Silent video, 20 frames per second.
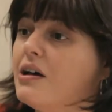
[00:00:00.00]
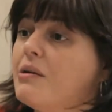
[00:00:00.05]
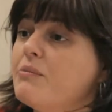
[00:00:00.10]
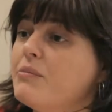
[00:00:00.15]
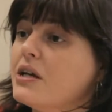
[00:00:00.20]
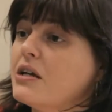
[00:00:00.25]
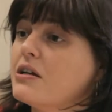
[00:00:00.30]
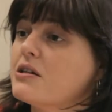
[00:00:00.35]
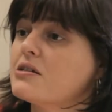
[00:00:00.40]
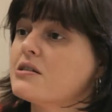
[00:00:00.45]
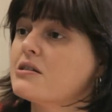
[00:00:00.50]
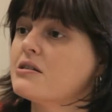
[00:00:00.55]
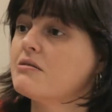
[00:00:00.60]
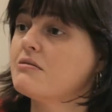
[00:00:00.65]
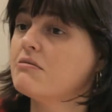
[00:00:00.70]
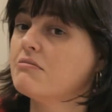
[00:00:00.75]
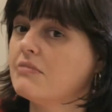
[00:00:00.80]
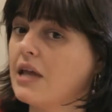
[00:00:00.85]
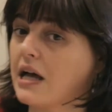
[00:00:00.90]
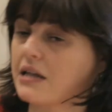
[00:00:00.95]
because
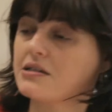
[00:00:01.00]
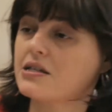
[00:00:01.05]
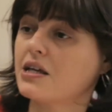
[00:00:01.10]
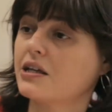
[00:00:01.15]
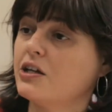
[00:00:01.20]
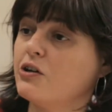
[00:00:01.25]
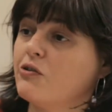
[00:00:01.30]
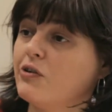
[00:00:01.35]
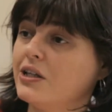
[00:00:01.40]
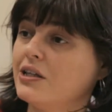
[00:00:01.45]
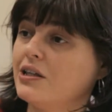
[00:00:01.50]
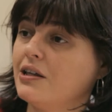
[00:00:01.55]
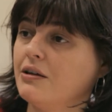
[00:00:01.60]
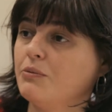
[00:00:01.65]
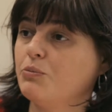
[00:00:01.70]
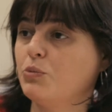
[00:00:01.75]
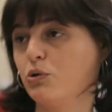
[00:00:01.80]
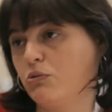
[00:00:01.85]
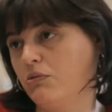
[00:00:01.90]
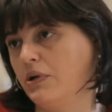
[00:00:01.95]
that security
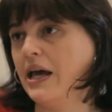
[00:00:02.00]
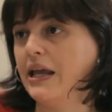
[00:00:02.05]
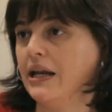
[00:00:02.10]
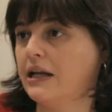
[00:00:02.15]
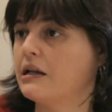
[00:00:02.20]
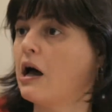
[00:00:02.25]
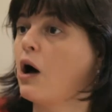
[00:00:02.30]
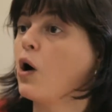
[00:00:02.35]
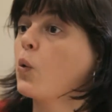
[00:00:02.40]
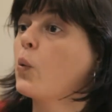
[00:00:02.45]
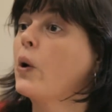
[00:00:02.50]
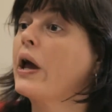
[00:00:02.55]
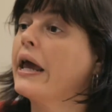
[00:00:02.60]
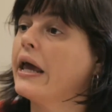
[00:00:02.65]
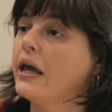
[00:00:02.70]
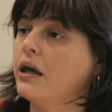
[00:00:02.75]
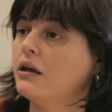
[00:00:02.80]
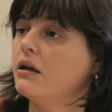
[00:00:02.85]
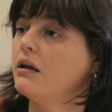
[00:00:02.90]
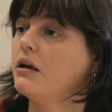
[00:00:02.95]
would get in our
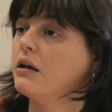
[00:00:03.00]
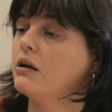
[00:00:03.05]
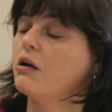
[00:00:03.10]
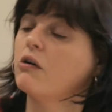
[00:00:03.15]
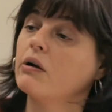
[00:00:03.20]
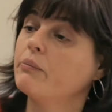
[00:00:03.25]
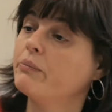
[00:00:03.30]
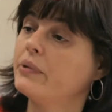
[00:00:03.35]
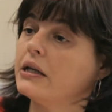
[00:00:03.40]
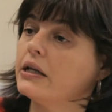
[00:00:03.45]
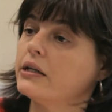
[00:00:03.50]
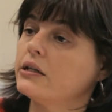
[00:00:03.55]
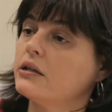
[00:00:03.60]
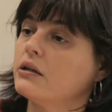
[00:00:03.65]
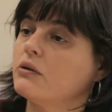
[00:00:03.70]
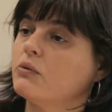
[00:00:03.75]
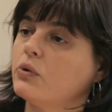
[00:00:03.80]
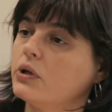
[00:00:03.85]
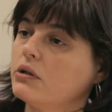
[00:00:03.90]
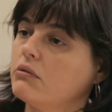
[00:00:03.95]
way, in our ability,
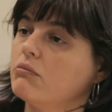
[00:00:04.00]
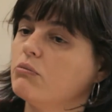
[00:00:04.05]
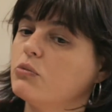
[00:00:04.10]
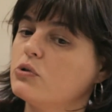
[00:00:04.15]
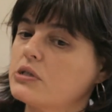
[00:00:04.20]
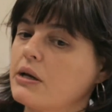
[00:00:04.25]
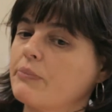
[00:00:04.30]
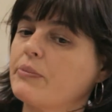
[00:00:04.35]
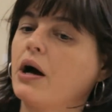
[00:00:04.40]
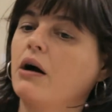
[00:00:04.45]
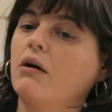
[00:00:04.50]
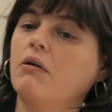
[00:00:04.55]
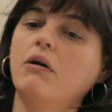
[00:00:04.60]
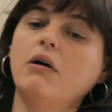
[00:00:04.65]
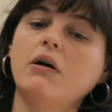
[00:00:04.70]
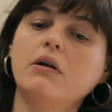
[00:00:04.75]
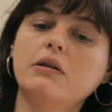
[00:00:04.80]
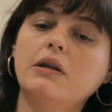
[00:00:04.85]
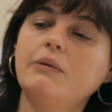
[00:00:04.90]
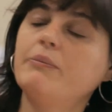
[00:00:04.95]
would, would somehow
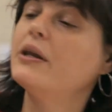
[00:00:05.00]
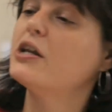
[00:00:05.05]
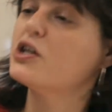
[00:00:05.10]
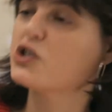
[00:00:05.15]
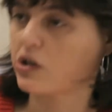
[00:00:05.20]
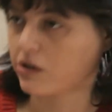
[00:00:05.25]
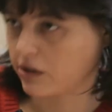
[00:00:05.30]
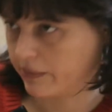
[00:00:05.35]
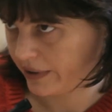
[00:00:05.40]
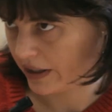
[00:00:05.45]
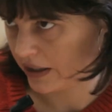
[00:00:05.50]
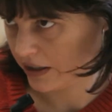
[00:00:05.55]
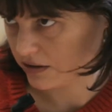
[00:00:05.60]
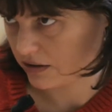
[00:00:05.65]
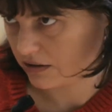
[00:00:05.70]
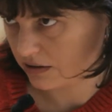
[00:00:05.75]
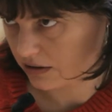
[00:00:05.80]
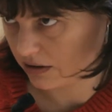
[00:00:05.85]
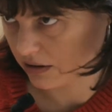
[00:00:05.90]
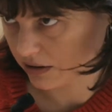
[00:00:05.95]
diminish our ability
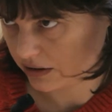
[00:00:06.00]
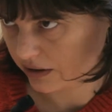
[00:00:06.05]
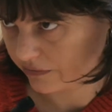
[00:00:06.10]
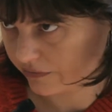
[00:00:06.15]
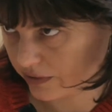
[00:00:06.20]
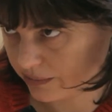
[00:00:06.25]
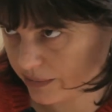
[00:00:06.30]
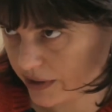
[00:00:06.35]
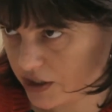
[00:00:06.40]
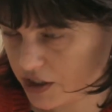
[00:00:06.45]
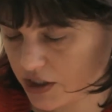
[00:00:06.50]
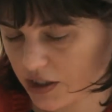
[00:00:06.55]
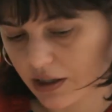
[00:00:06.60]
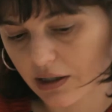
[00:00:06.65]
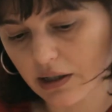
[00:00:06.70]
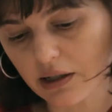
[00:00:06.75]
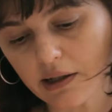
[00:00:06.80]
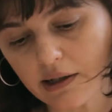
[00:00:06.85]
to collect information.